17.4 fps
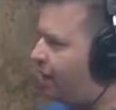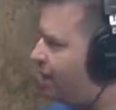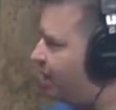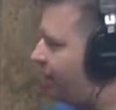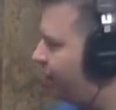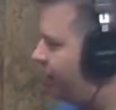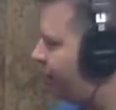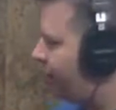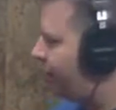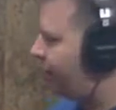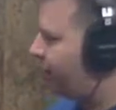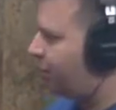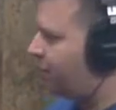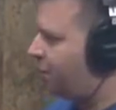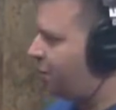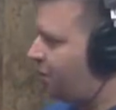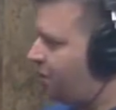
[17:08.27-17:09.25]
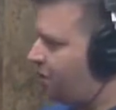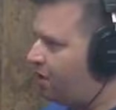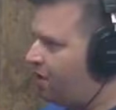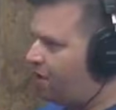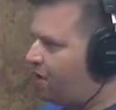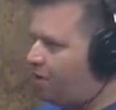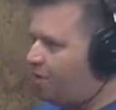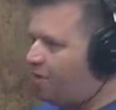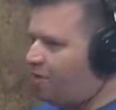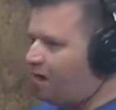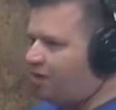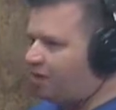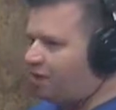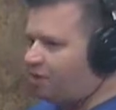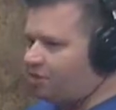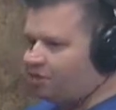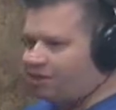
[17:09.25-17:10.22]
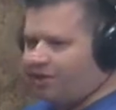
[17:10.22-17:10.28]
I'm not sure if they can see, but
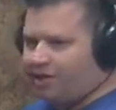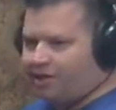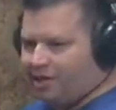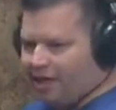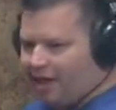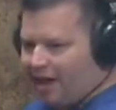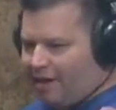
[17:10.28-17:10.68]
imagine a place